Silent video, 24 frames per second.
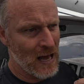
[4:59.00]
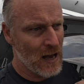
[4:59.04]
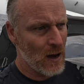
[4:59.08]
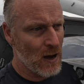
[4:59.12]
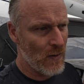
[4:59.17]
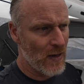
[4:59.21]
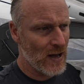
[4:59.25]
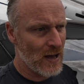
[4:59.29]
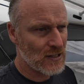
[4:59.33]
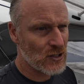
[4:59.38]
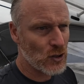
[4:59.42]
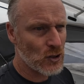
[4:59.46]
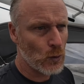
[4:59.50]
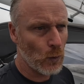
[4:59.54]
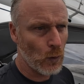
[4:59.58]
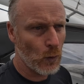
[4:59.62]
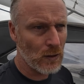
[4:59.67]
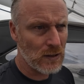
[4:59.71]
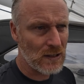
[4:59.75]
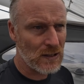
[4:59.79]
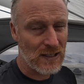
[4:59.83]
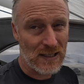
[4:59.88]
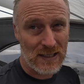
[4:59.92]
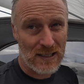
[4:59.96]
out of that
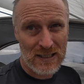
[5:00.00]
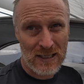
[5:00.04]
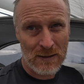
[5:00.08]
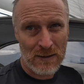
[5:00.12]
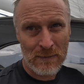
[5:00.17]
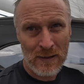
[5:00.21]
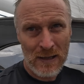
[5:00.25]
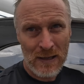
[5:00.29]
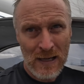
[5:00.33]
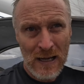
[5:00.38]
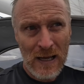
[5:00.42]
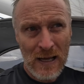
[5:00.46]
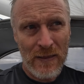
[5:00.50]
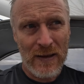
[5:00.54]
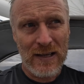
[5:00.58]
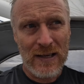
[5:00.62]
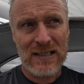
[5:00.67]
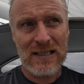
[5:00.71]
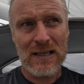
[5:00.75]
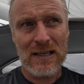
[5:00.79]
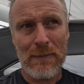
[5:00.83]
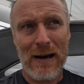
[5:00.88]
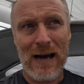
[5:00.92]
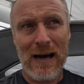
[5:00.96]
squall system.
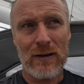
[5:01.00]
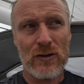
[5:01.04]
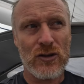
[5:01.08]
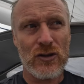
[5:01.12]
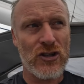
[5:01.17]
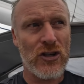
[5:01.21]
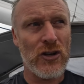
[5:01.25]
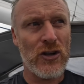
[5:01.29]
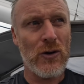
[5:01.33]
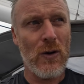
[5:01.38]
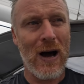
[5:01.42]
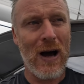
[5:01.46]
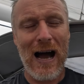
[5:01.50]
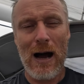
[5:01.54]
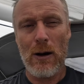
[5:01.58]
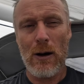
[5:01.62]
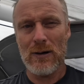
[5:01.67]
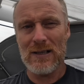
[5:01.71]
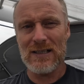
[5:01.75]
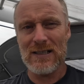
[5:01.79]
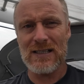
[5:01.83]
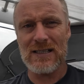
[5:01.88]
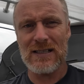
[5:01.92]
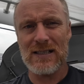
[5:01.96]
This is about 2
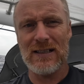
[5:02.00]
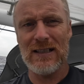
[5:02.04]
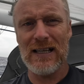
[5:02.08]
hours